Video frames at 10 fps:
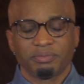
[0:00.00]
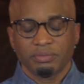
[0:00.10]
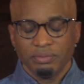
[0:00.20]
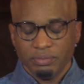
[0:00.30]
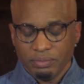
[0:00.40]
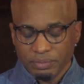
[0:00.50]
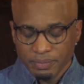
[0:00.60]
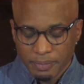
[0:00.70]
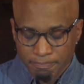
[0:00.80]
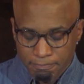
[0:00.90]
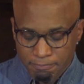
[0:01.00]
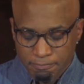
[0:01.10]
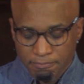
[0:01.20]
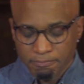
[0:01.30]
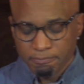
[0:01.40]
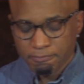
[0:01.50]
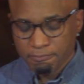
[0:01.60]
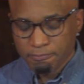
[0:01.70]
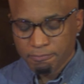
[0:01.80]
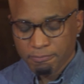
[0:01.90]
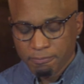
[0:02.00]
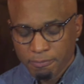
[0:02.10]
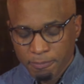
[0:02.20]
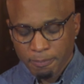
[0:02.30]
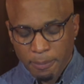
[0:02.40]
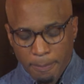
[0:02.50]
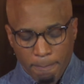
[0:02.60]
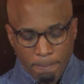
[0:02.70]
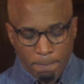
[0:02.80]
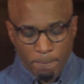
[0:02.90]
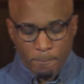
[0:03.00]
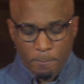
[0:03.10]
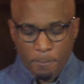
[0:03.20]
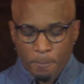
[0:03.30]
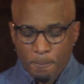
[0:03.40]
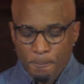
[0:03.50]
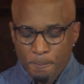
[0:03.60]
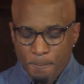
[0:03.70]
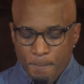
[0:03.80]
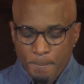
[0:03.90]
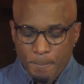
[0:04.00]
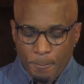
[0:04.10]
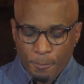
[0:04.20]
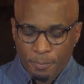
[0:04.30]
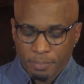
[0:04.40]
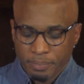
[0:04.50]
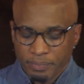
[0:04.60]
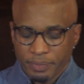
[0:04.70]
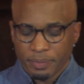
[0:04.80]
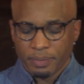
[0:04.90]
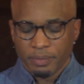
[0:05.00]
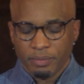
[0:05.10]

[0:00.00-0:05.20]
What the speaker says: (silence)